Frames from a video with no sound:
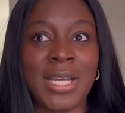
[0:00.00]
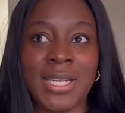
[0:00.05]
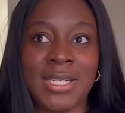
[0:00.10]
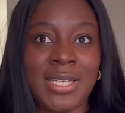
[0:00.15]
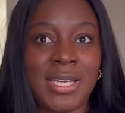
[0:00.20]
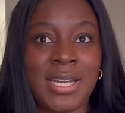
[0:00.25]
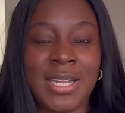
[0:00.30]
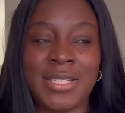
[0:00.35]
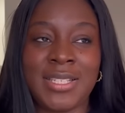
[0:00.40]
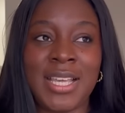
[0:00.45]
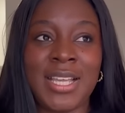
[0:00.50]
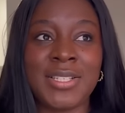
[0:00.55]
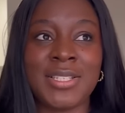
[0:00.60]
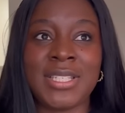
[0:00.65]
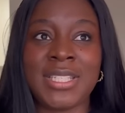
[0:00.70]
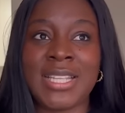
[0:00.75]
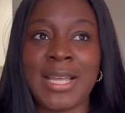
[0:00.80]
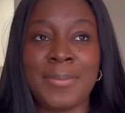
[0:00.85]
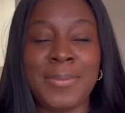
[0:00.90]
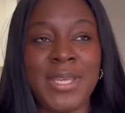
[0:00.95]
And then I started to
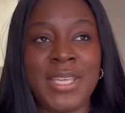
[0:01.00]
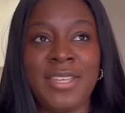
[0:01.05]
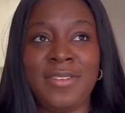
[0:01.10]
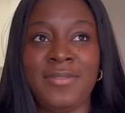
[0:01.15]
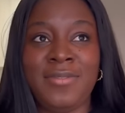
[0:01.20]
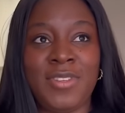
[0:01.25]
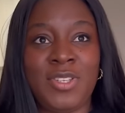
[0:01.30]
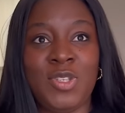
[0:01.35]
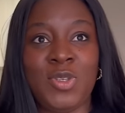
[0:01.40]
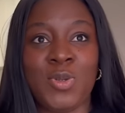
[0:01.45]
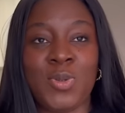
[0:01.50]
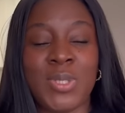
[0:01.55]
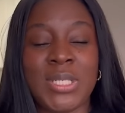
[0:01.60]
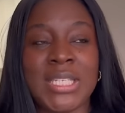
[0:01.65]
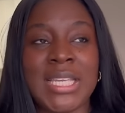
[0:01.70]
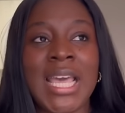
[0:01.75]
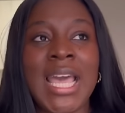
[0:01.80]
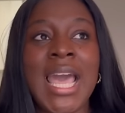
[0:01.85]
start making videos.